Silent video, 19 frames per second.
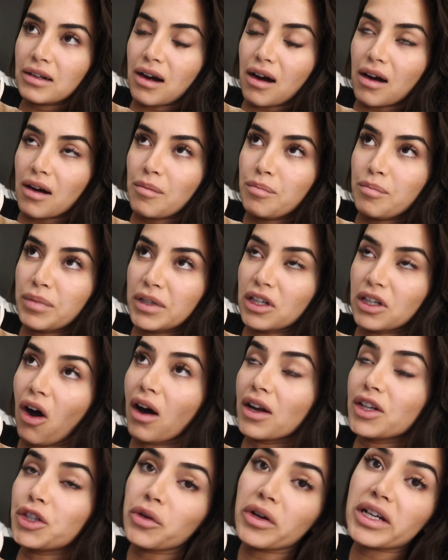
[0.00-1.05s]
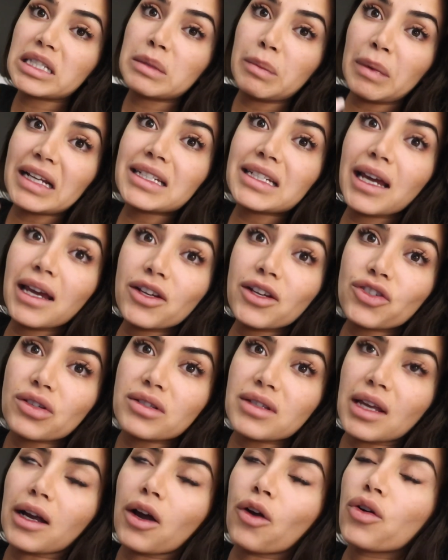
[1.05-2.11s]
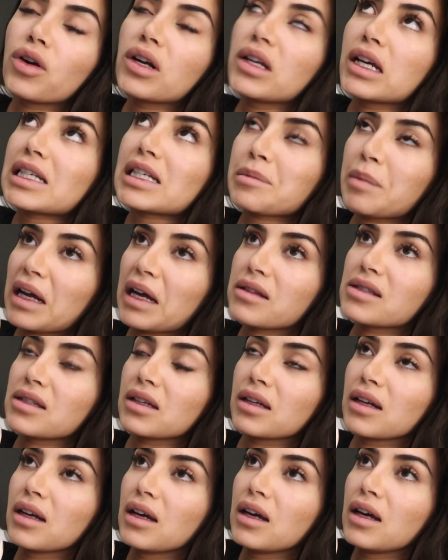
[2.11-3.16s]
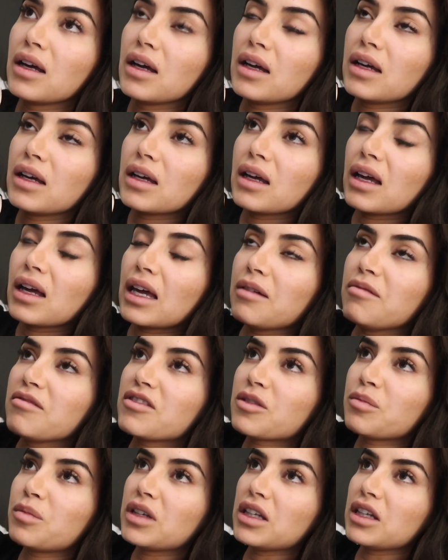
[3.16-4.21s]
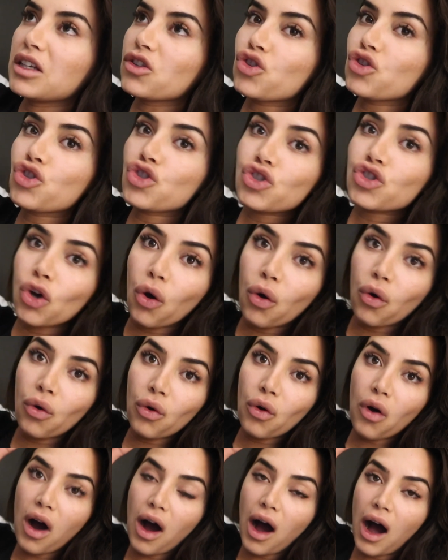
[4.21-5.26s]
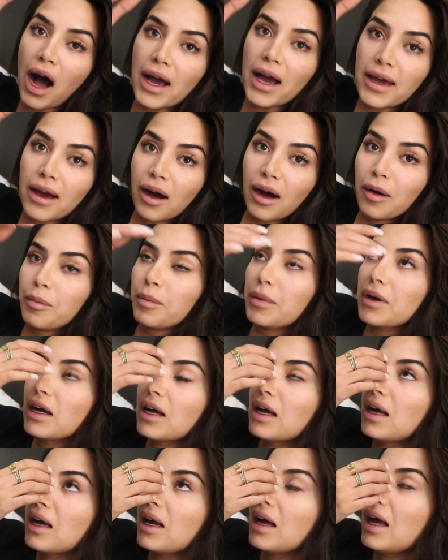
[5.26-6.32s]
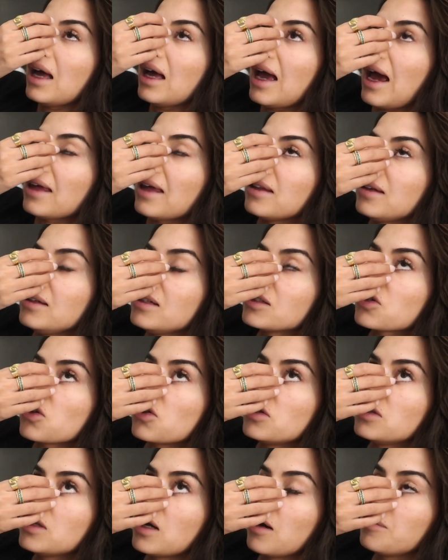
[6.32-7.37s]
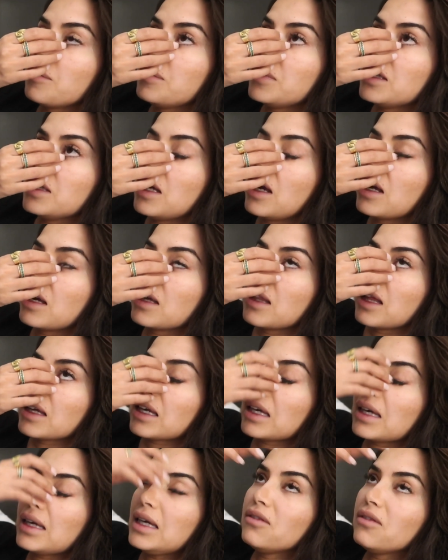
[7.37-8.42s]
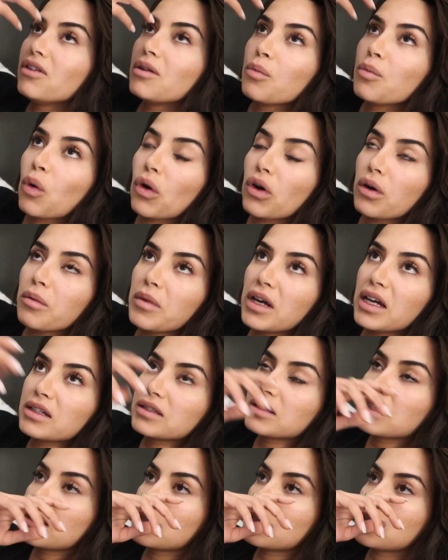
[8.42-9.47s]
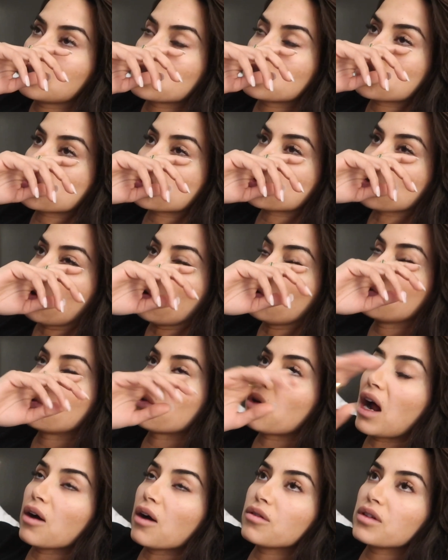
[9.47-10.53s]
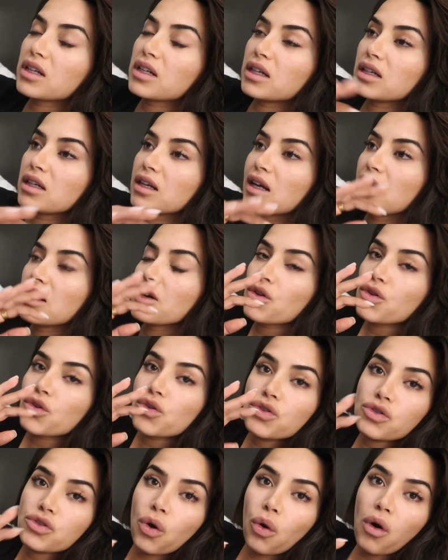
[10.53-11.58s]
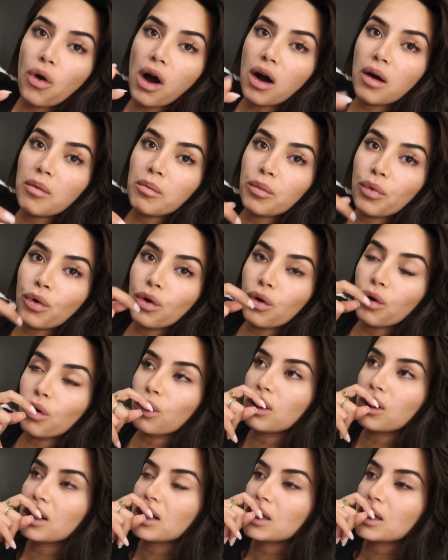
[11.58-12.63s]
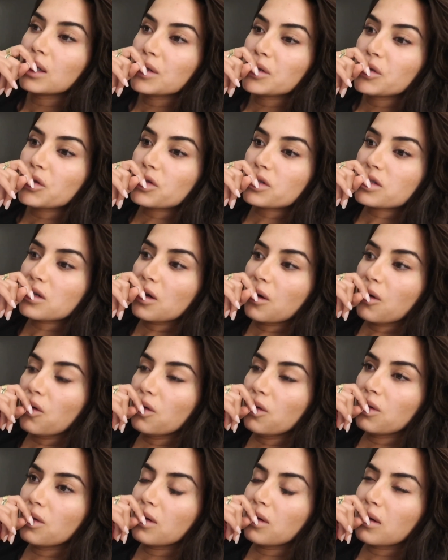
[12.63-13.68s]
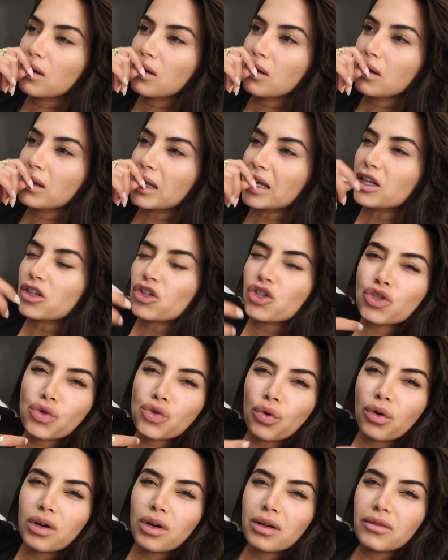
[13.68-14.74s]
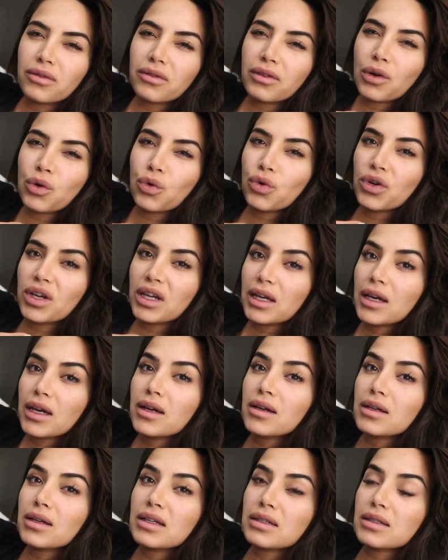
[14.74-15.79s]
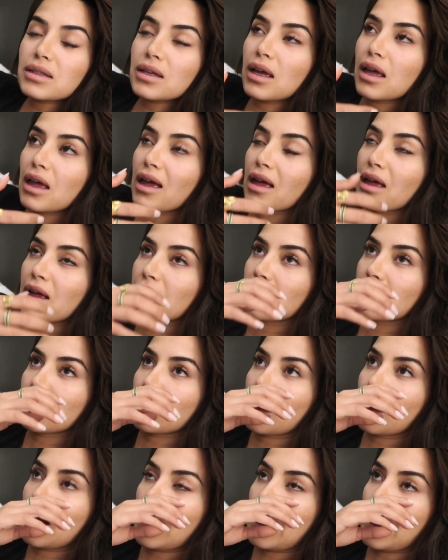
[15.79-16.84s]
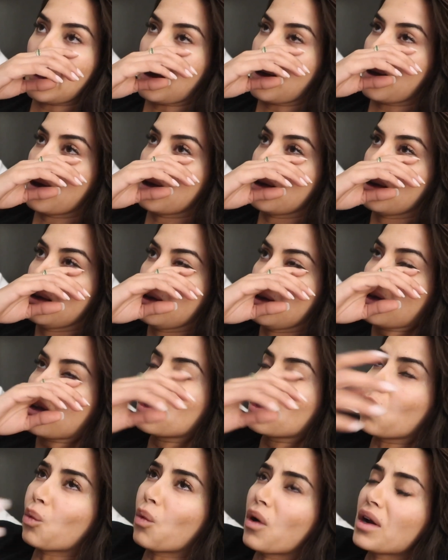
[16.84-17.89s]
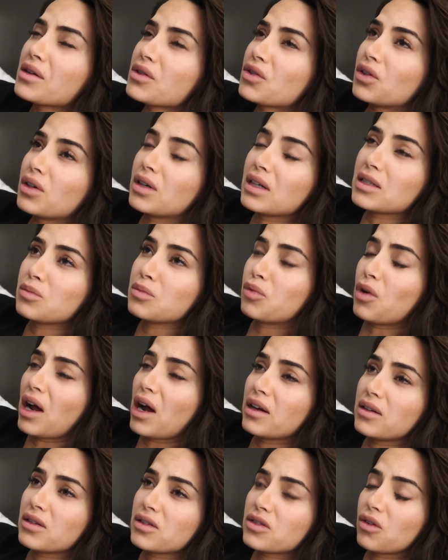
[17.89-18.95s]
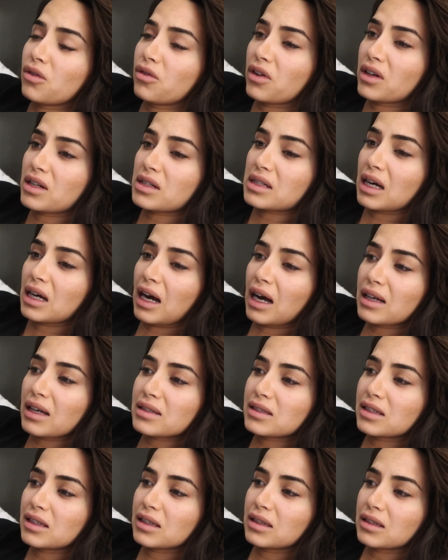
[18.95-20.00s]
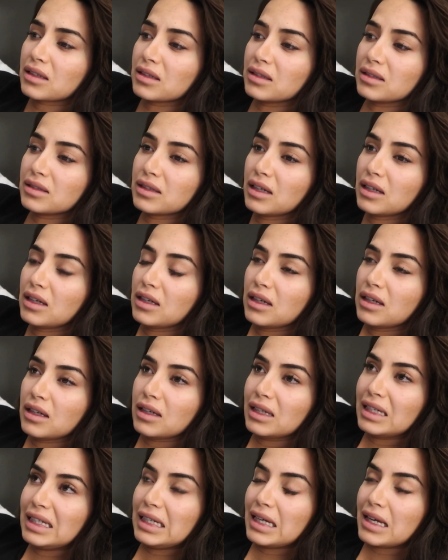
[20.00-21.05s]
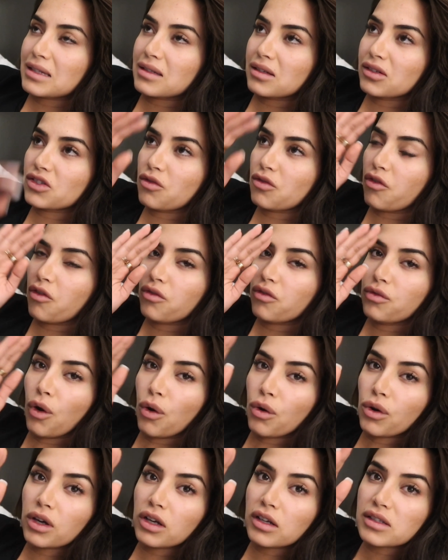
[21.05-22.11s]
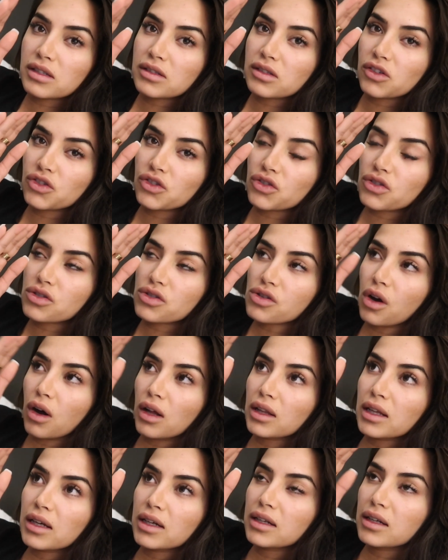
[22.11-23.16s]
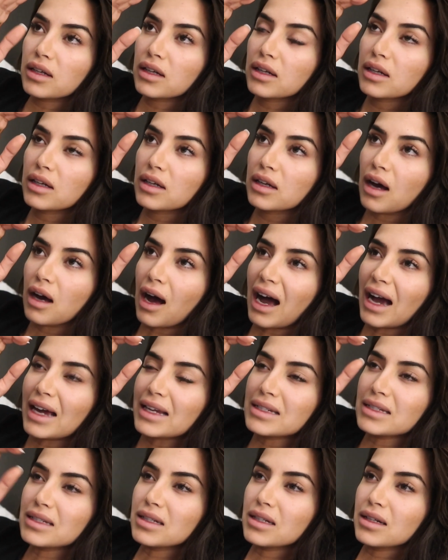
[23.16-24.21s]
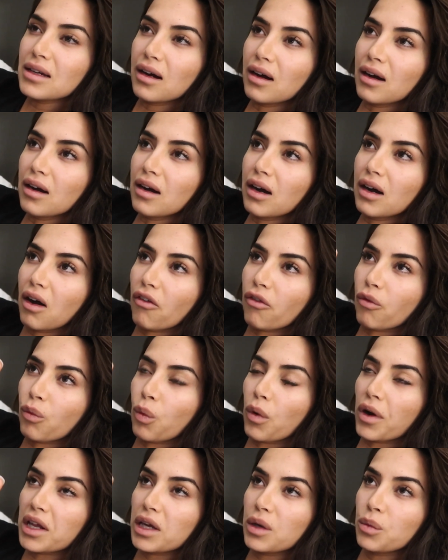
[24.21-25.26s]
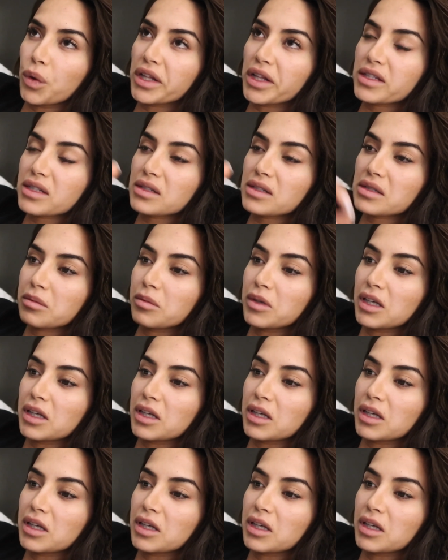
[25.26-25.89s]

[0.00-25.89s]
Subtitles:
are beyond your expectations. Like, I already expected him to be so high up, and then he turned out being like even more amazing, so grounded, so humble, so like sure of who he is, and no wonder his brand is so fantastic, because he has such a focus and such a solid idea of what he wants it to